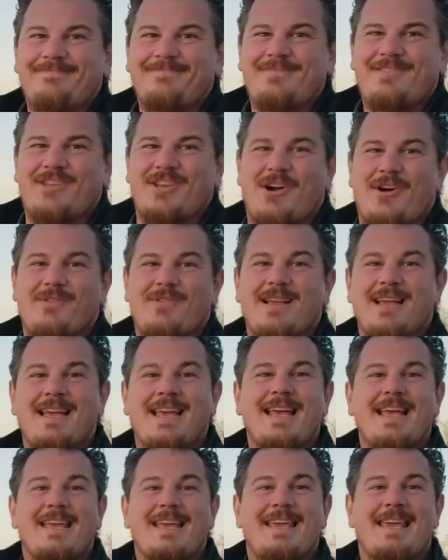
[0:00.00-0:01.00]
So
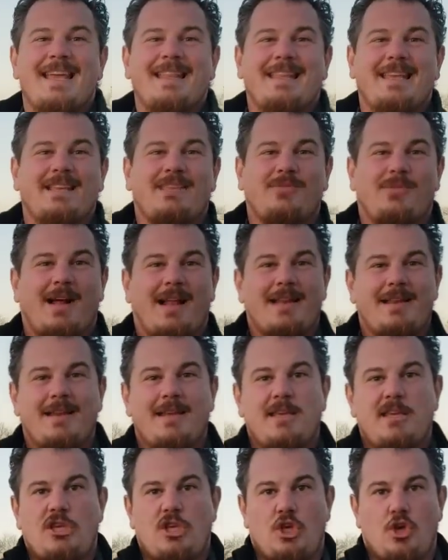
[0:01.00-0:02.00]
get this one,
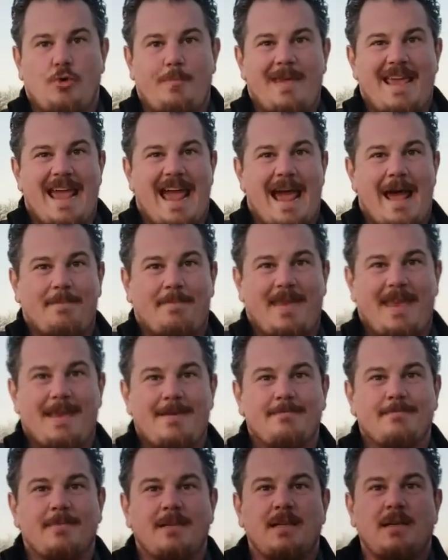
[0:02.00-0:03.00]
you'll be happy.
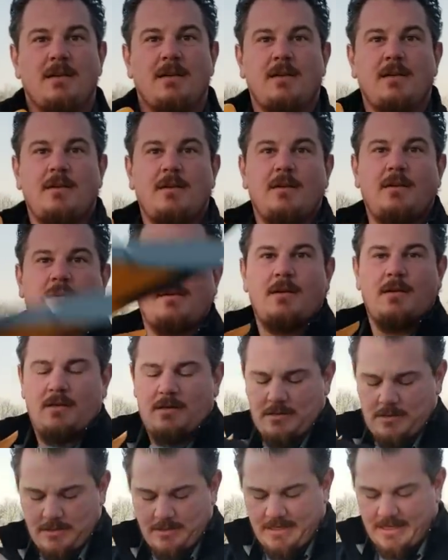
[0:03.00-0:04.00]

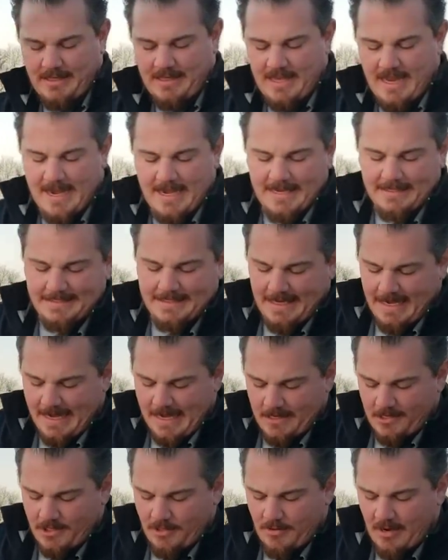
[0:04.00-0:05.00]
Get the
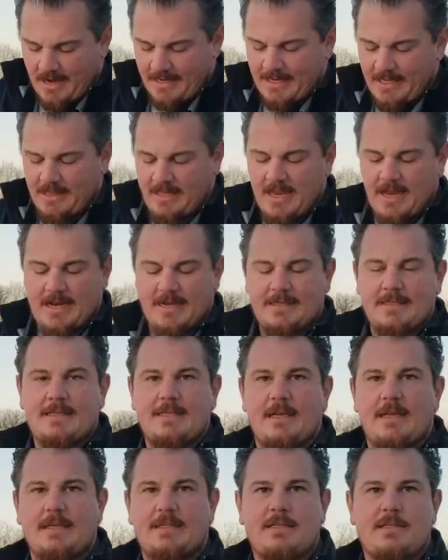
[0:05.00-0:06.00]
NX8, do not get the
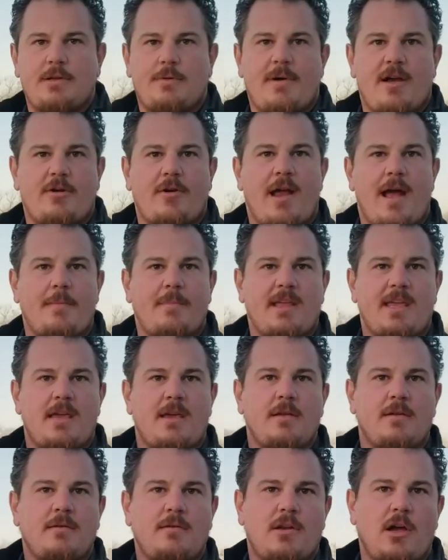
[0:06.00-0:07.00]
NX6, no matter how
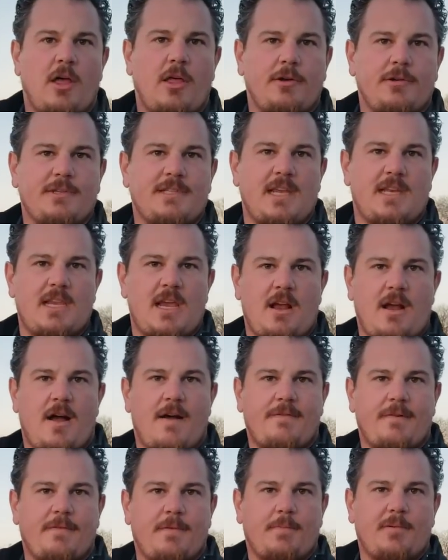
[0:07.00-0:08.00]
many dollars they take
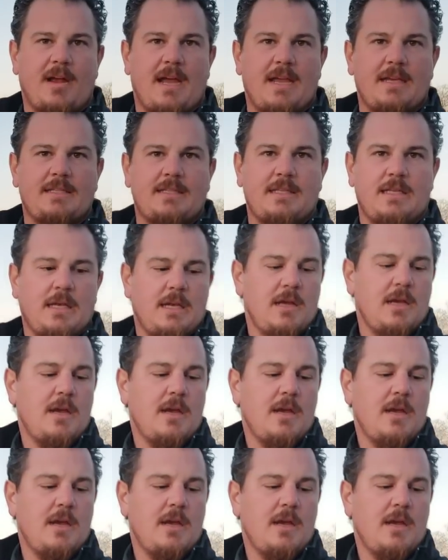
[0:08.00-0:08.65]
off of the price.